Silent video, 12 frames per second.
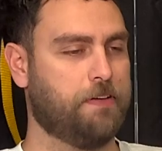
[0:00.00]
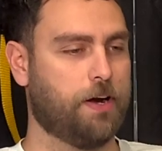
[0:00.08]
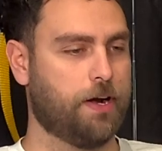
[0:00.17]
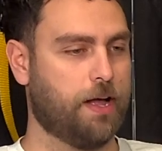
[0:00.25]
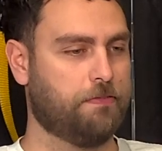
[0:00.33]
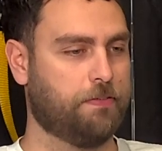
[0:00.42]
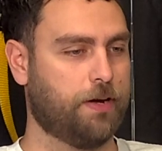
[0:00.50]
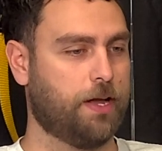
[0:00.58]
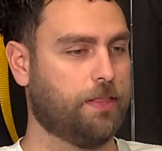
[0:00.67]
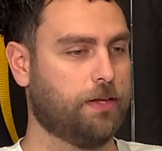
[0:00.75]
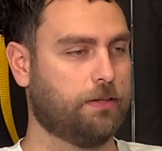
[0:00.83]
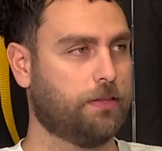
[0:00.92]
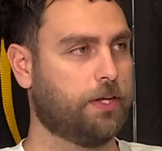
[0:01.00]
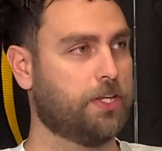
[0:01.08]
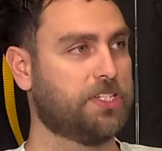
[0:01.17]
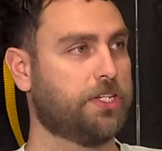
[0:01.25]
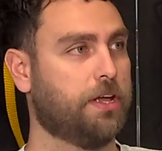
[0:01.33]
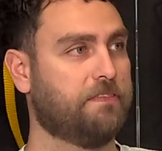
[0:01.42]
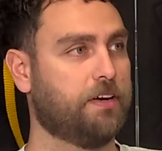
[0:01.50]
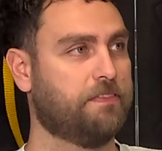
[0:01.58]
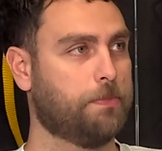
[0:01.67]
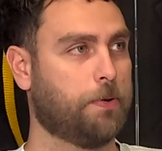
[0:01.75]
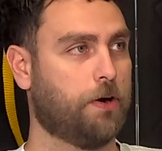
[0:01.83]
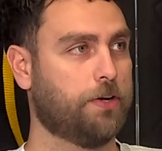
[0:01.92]
enough. And I think the conservative
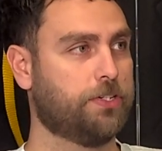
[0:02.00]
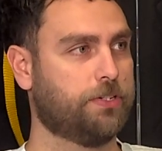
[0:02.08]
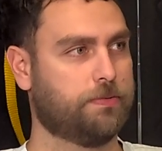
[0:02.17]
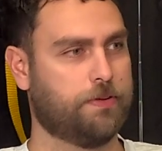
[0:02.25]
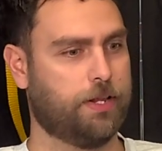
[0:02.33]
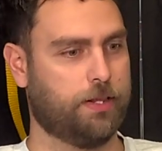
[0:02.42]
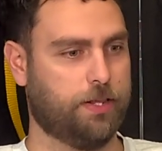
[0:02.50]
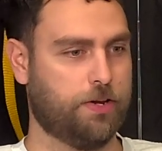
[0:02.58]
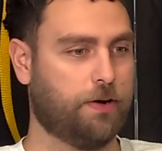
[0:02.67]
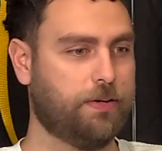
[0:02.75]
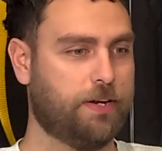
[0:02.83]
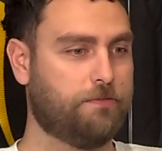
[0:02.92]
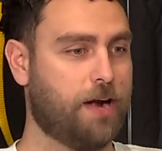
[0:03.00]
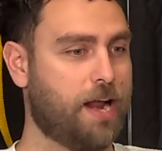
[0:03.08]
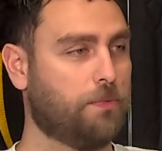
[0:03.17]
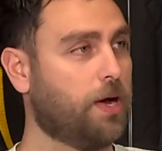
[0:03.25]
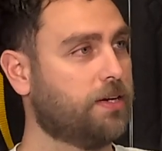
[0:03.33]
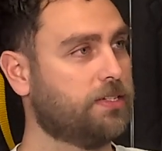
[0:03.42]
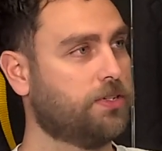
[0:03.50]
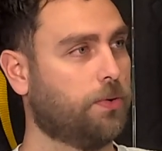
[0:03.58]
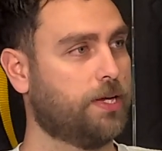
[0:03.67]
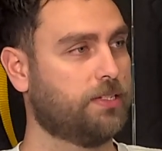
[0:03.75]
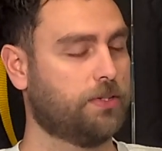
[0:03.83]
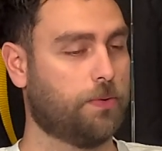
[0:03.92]
approach, in round 1 is
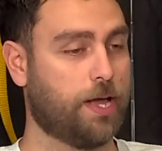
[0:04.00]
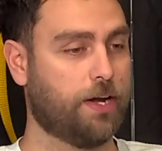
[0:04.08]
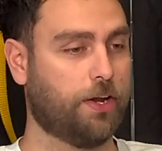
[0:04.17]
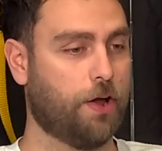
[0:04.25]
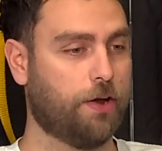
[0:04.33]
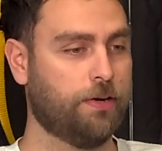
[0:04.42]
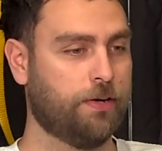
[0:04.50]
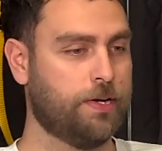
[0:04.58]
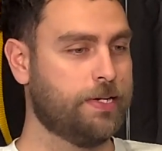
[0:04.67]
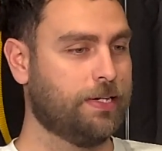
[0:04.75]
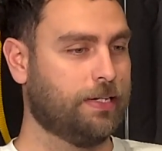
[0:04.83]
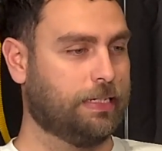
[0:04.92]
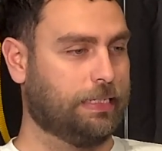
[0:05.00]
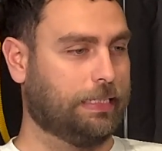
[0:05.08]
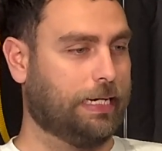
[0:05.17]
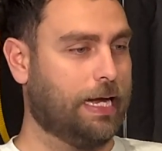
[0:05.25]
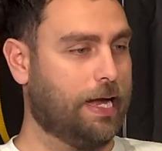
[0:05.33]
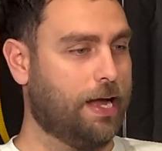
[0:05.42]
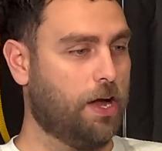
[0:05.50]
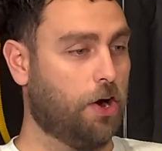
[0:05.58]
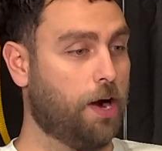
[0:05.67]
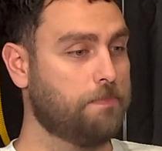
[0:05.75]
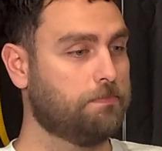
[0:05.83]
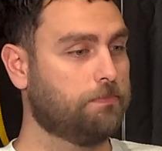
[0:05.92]
always the way to go. All
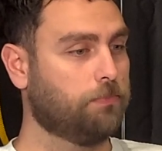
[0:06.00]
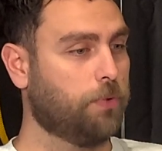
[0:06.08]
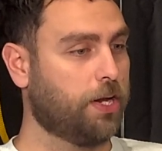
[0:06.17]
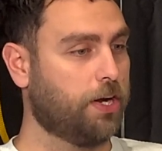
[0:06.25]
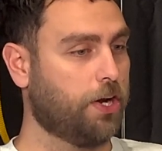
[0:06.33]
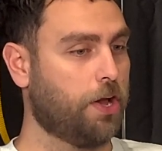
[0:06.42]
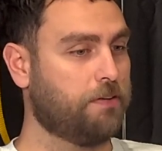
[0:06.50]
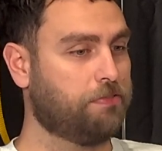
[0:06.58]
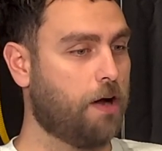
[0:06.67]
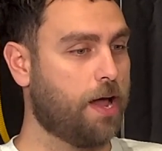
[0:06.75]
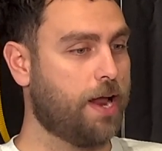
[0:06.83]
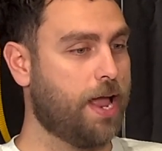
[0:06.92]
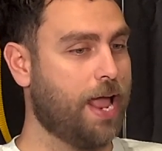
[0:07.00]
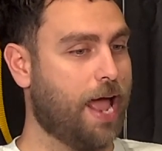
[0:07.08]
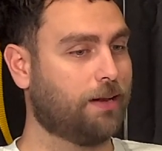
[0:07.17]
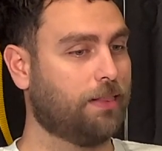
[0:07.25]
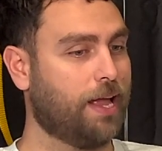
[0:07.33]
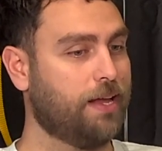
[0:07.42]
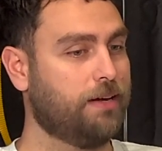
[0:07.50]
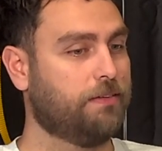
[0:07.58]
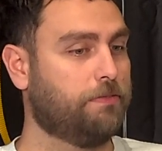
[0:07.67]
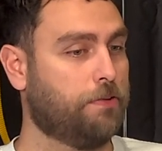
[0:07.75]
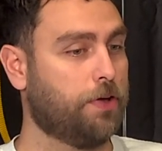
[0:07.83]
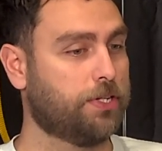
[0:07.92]
right, we're going to go to Friday. Adelaide
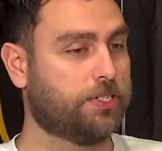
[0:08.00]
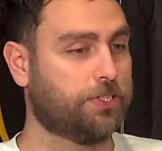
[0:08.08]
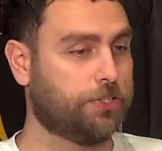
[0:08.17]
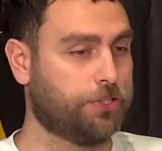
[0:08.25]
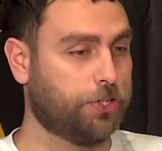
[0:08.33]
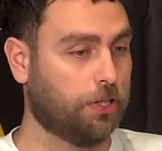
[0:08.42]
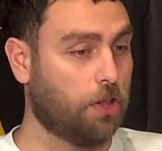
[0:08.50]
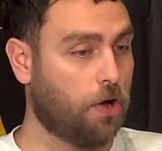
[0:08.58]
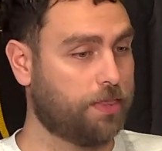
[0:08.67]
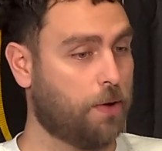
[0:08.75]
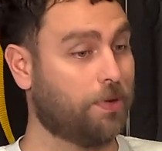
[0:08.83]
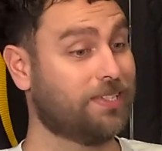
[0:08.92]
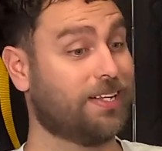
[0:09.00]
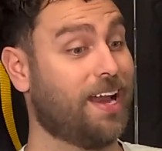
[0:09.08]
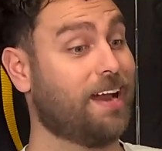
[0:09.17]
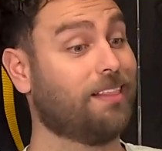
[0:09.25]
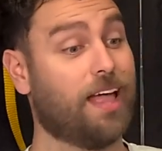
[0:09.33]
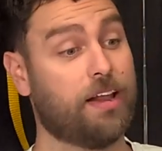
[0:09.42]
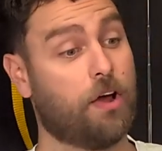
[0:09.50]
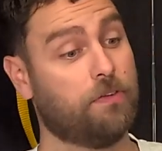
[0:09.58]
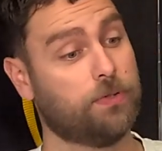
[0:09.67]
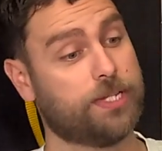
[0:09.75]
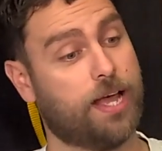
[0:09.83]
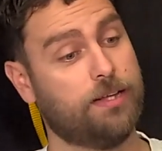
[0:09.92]
versus Geelong. That one's at Adelaide
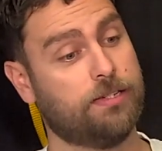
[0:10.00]
Oval, Daz.